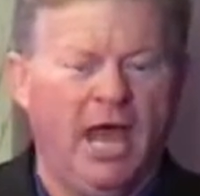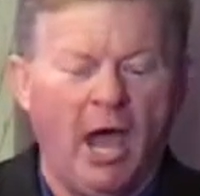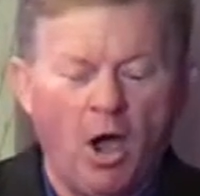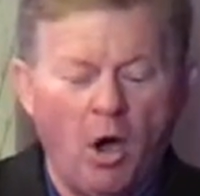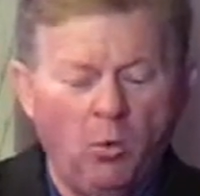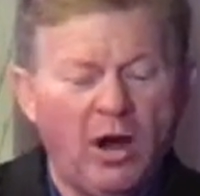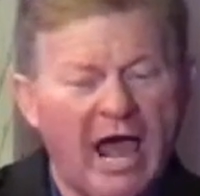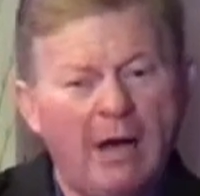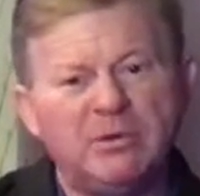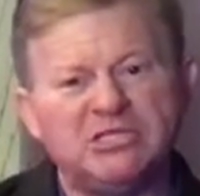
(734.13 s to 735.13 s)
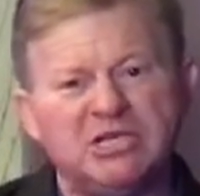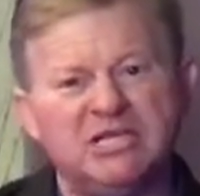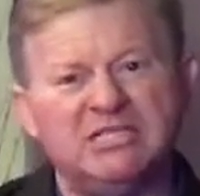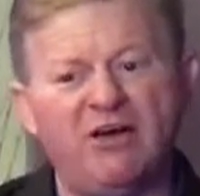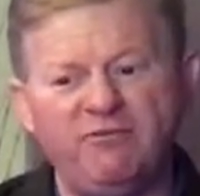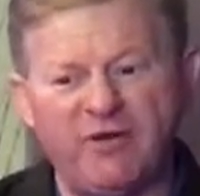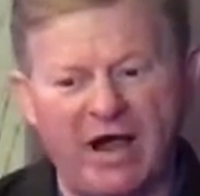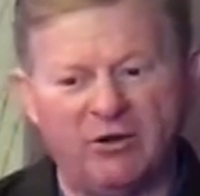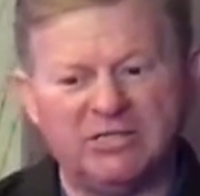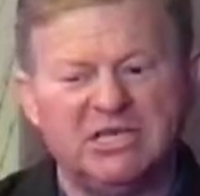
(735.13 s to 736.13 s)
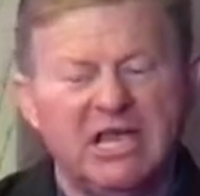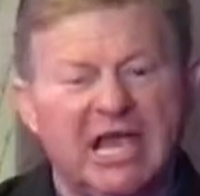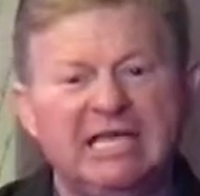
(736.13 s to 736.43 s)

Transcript: And, what happens in a duff fire is,